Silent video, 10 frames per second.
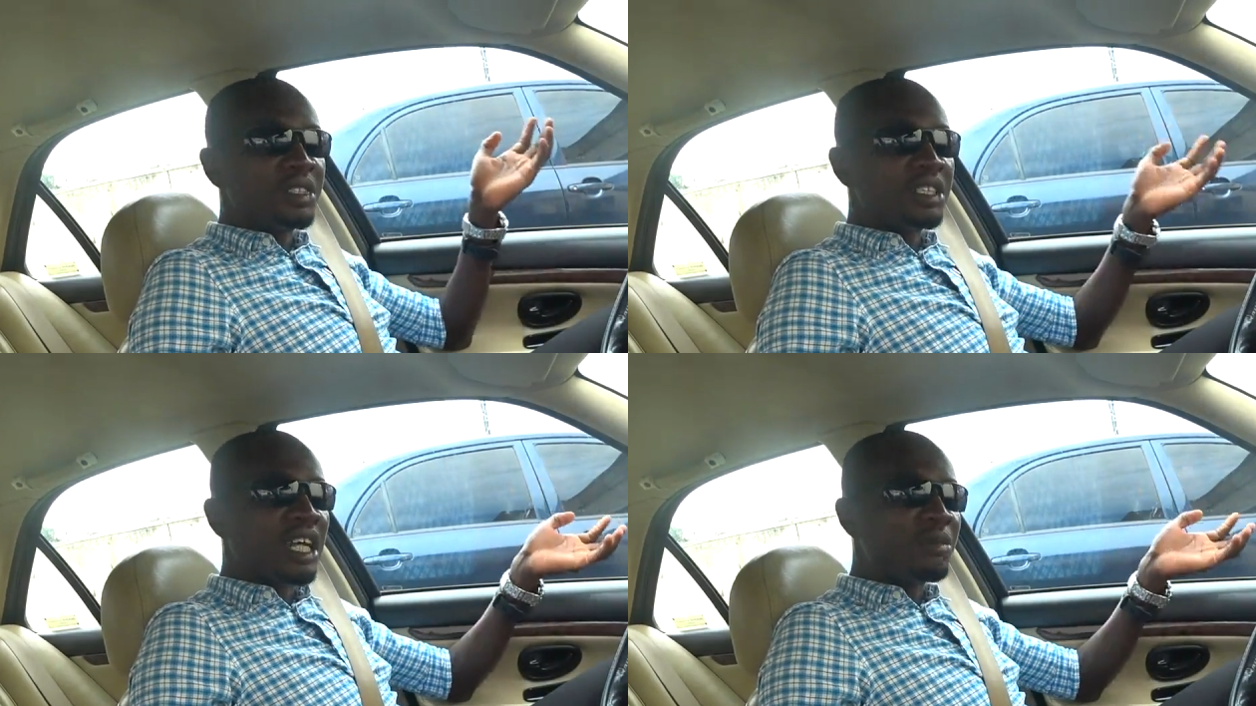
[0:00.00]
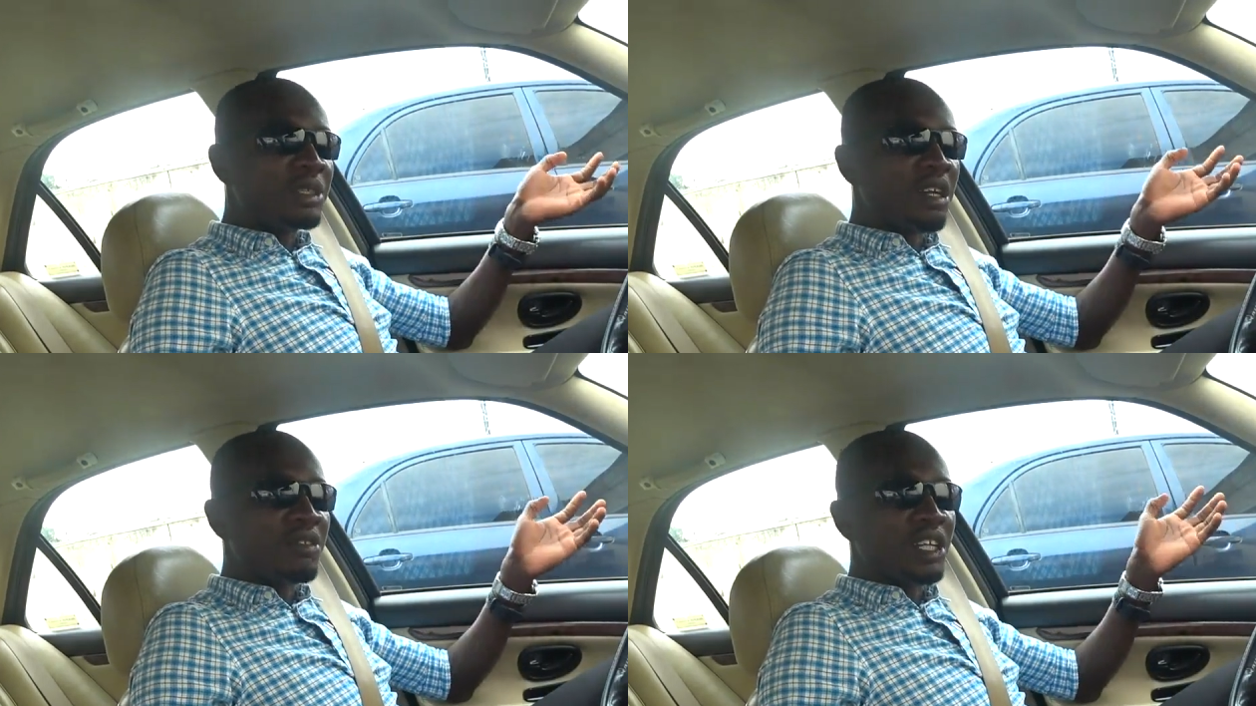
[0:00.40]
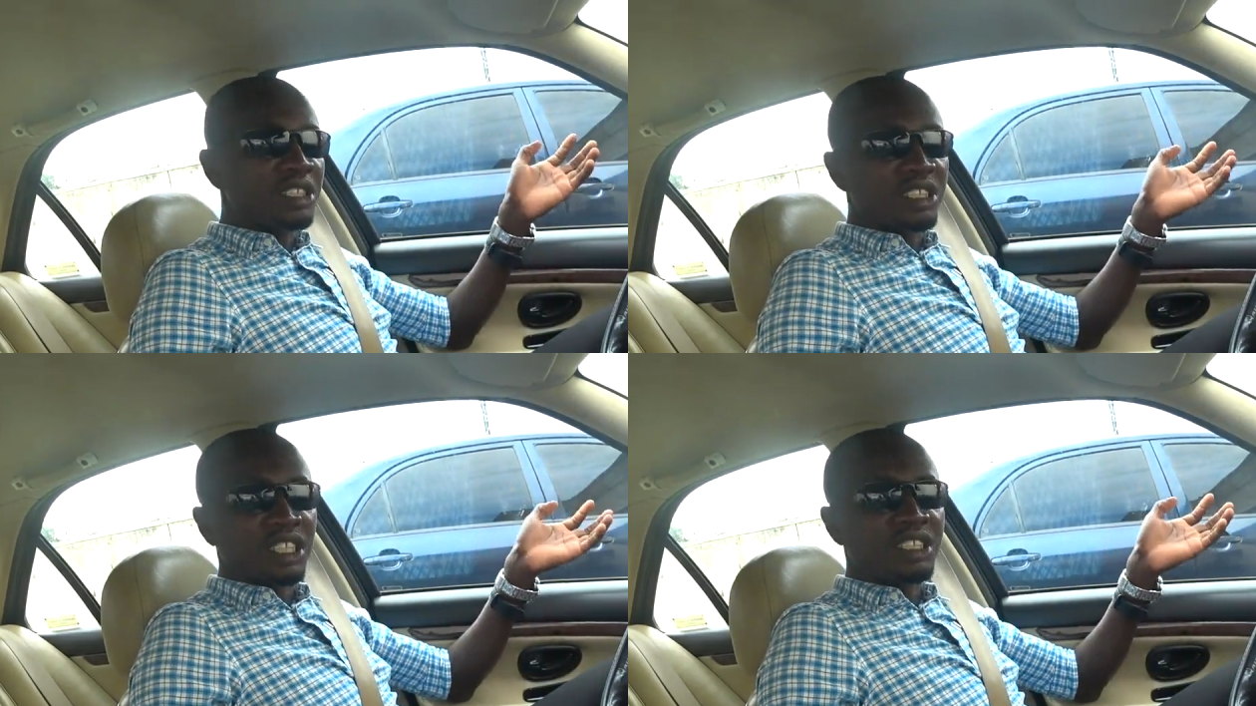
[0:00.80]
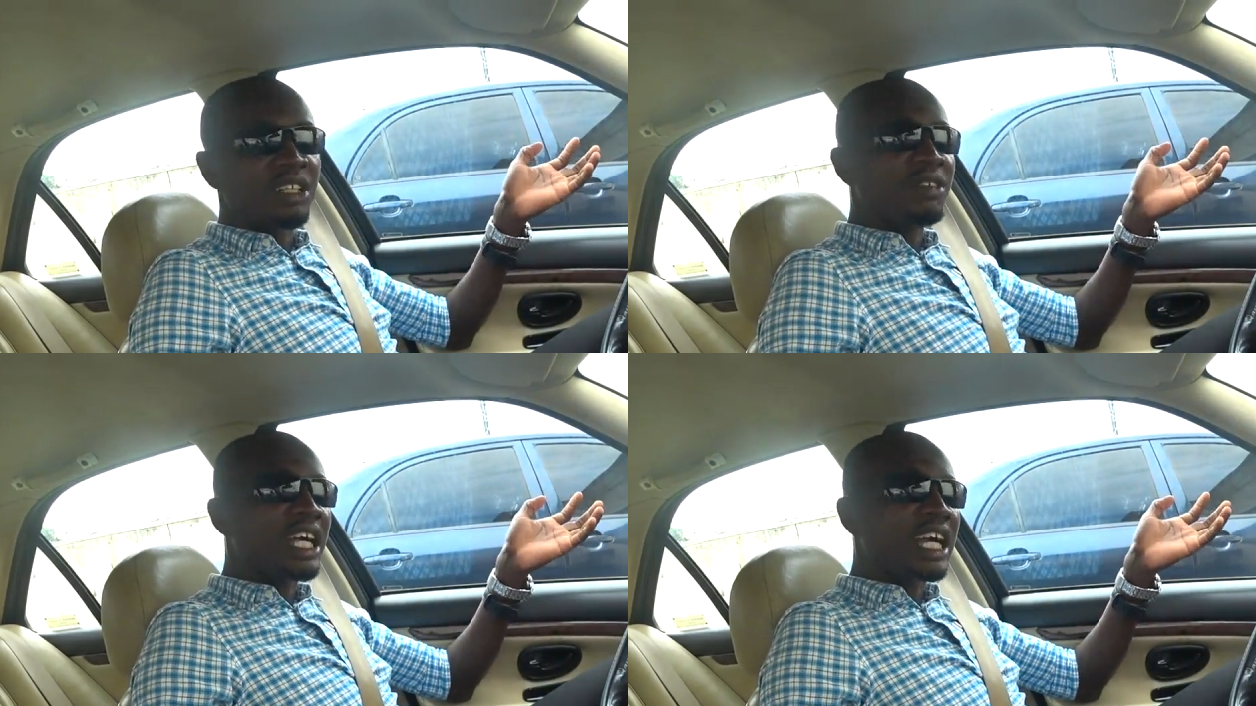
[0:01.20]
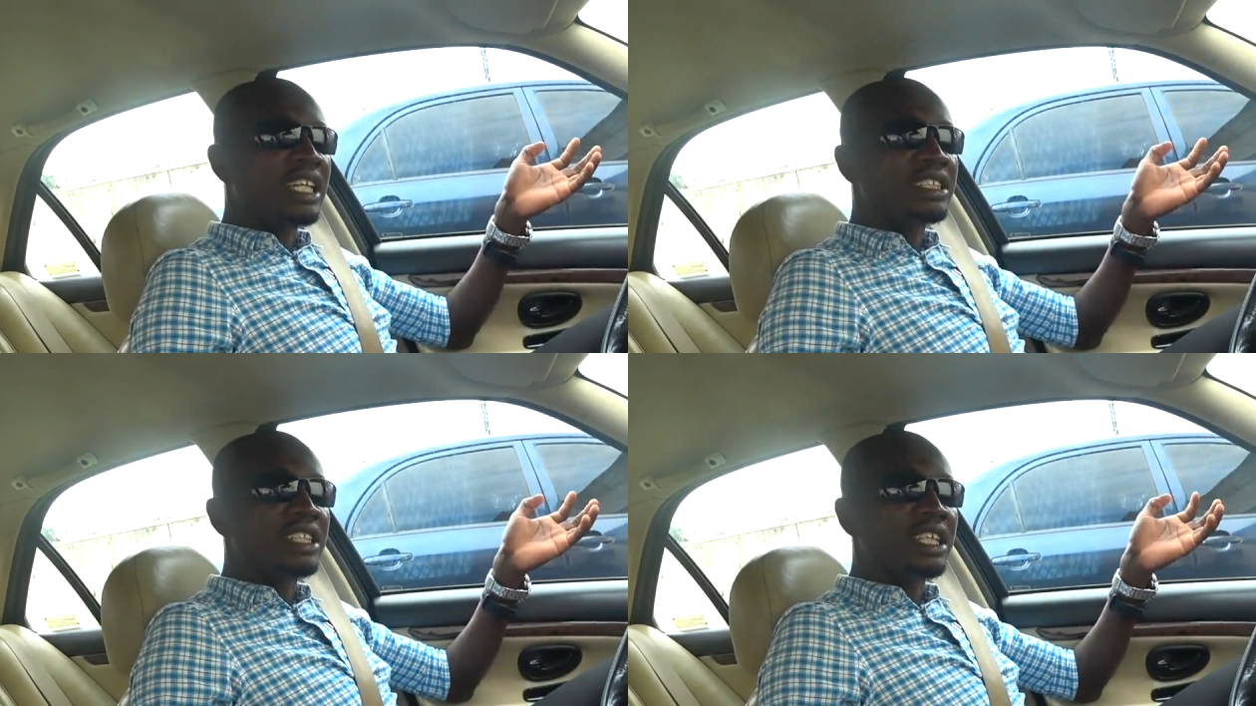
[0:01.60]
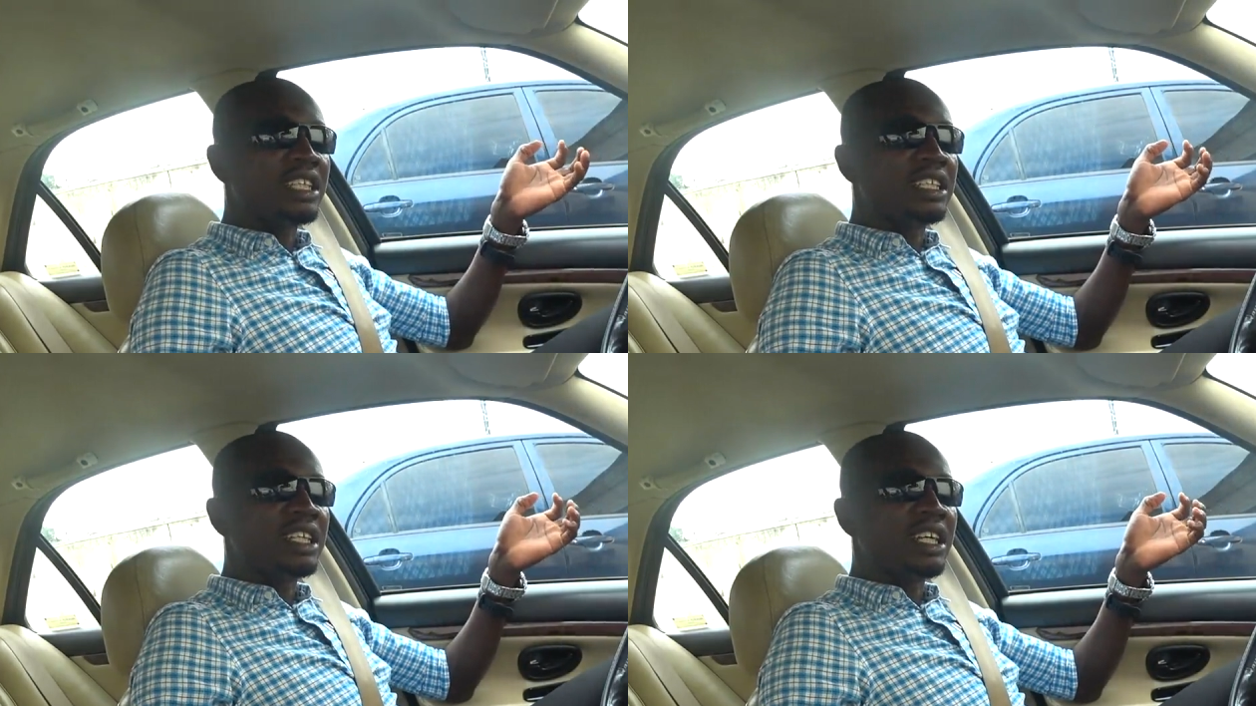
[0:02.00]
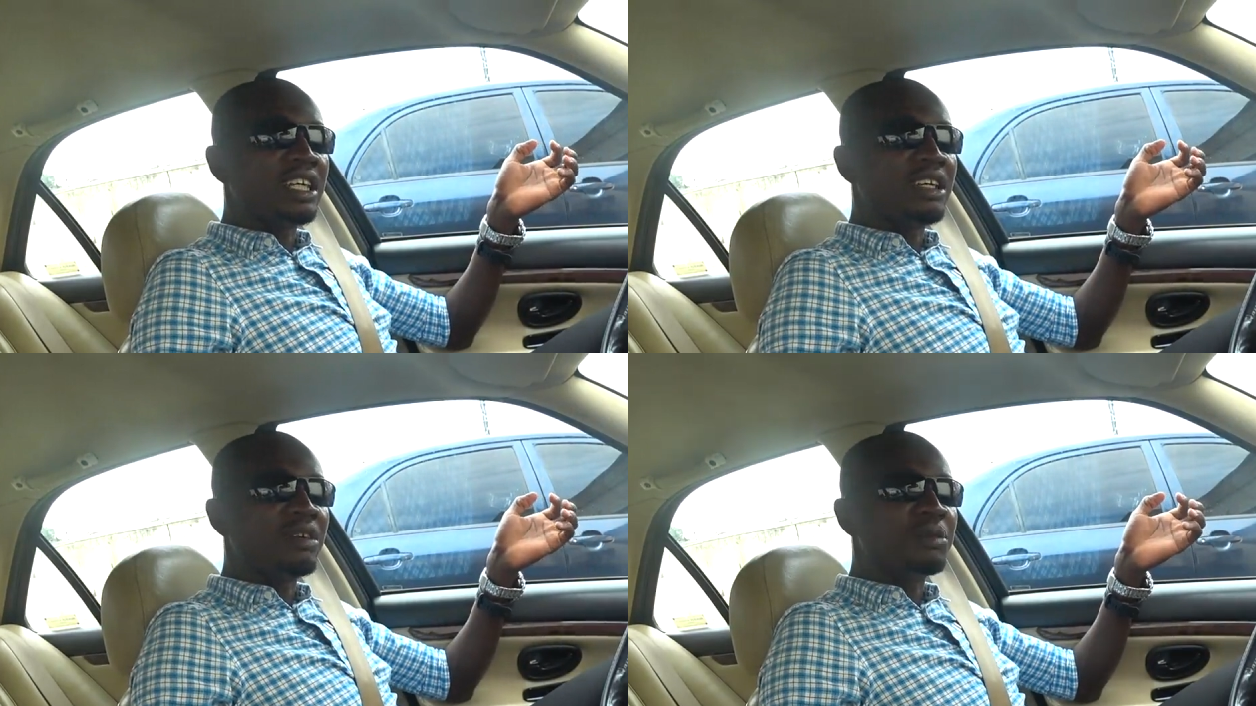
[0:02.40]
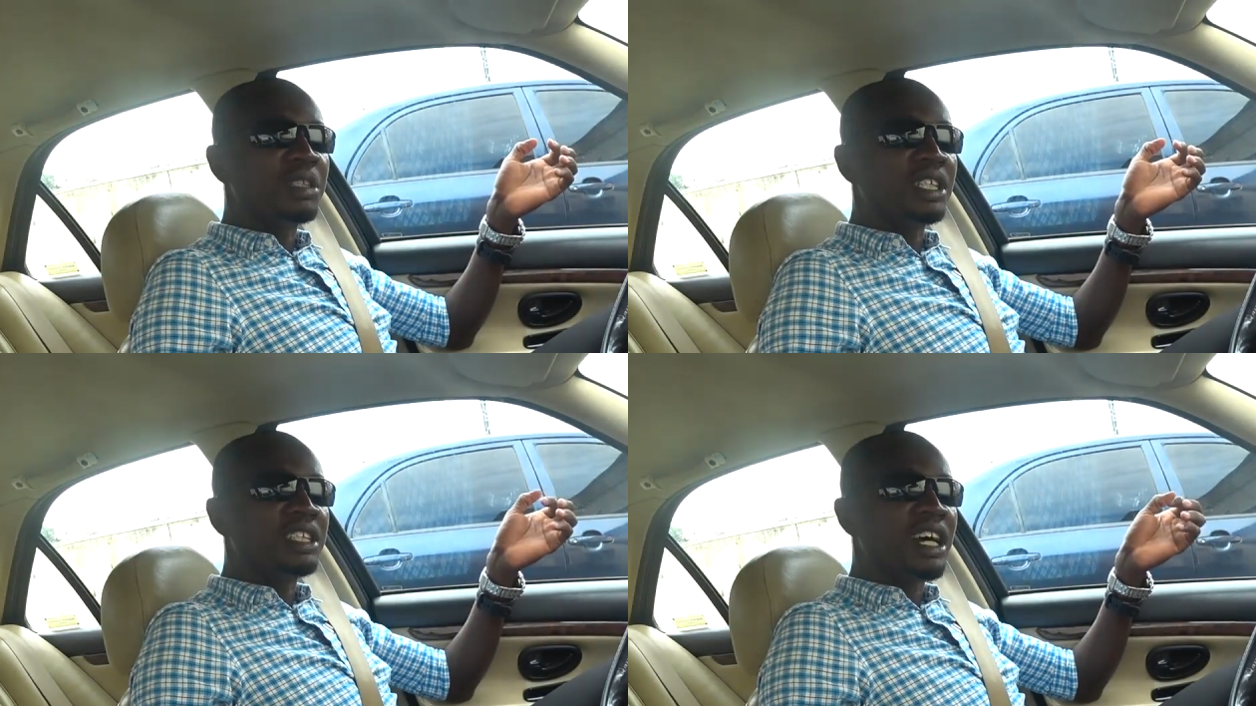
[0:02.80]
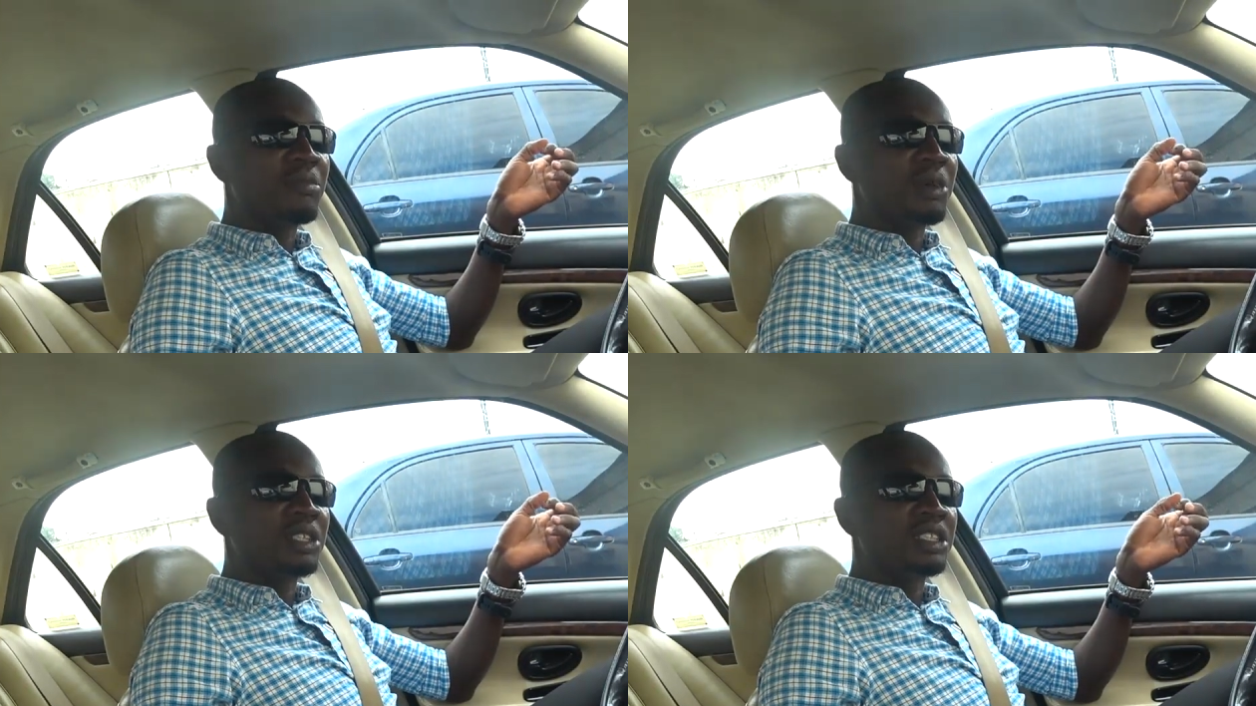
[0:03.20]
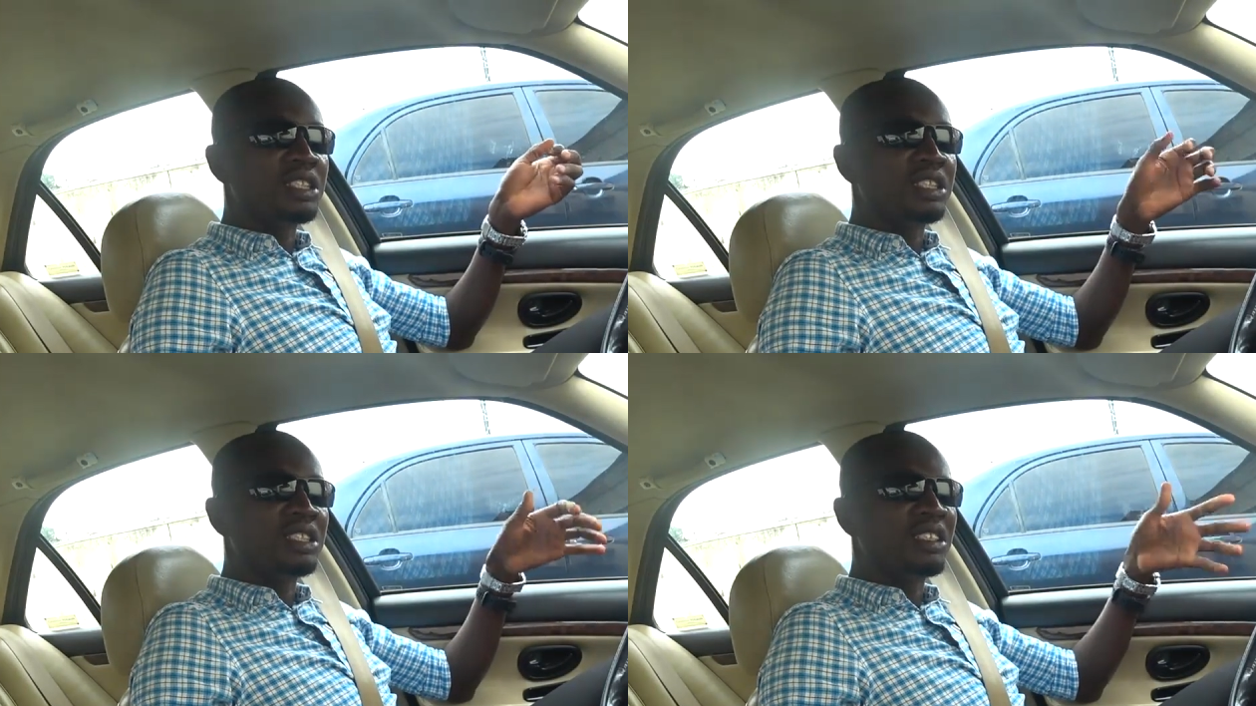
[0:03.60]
same thing. Of course, 607, like I said, it doesn't have much engine.